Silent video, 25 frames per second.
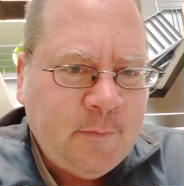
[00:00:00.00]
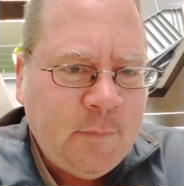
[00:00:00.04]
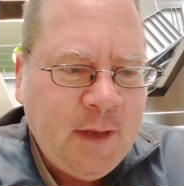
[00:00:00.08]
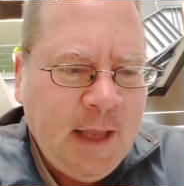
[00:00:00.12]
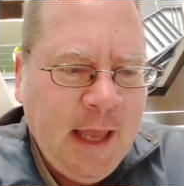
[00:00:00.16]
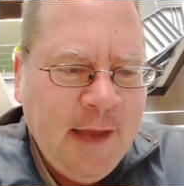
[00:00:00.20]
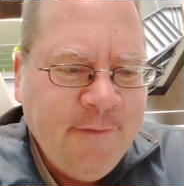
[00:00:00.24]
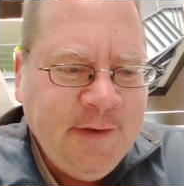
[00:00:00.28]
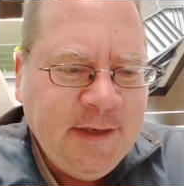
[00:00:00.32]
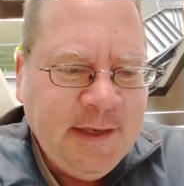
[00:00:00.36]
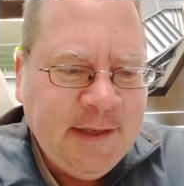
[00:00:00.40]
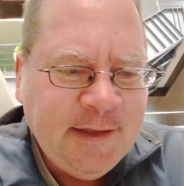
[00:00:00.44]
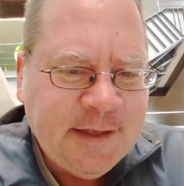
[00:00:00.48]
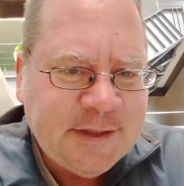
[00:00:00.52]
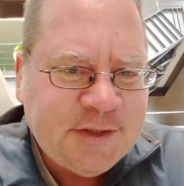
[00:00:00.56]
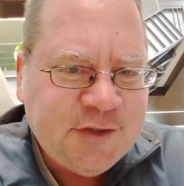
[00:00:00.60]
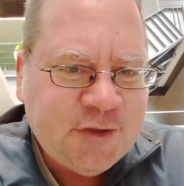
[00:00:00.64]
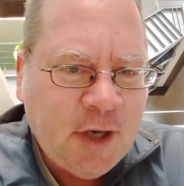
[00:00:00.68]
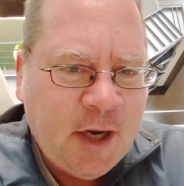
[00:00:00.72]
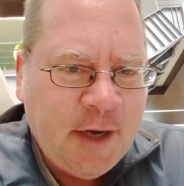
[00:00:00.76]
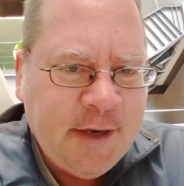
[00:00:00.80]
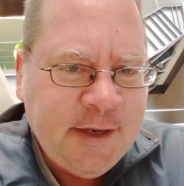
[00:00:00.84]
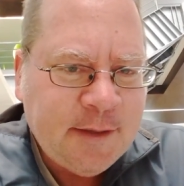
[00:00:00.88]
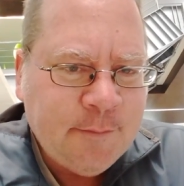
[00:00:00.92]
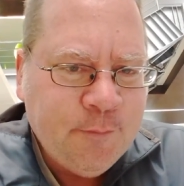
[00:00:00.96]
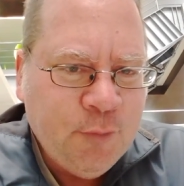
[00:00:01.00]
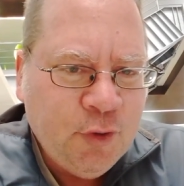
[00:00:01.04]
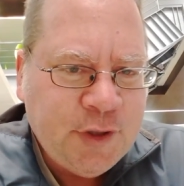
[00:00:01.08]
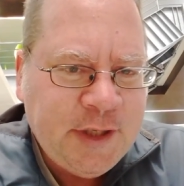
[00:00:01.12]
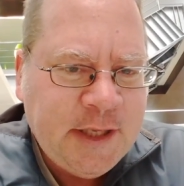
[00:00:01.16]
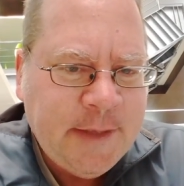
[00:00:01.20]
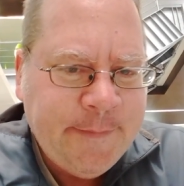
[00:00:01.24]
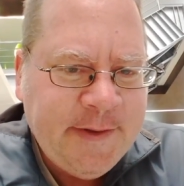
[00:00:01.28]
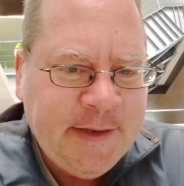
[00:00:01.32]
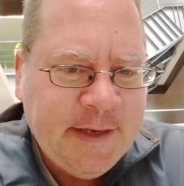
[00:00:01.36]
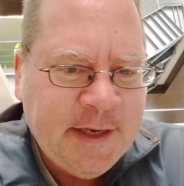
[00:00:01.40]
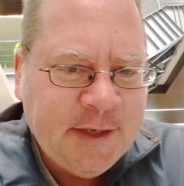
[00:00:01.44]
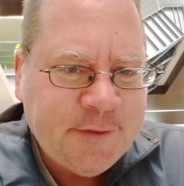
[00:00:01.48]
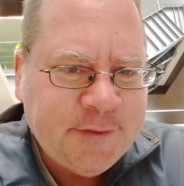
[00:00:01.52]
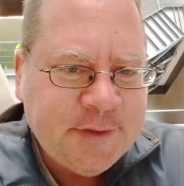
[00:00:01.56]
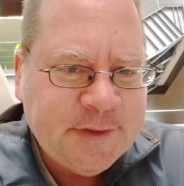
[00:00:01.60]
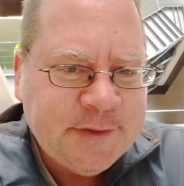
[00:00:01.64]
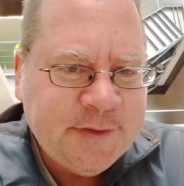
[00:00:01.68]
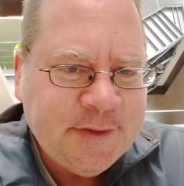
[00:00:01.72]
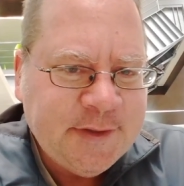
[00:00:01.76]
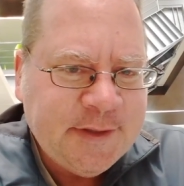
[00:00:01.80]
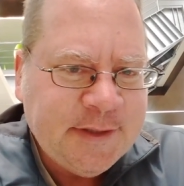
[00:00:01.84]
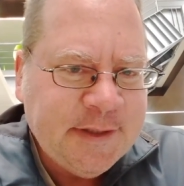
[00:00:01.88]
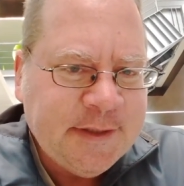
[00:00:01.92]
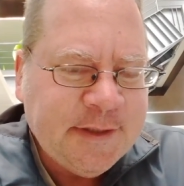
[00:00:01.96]
Having electronic bookkeeping entries
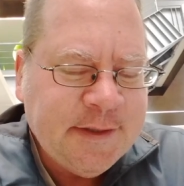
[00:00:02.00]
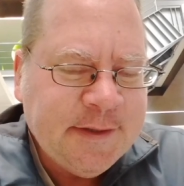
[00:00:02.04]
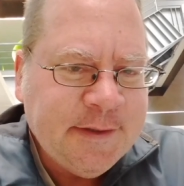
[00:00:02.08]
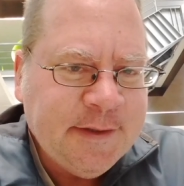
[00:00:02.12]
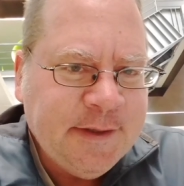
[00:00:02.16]
you can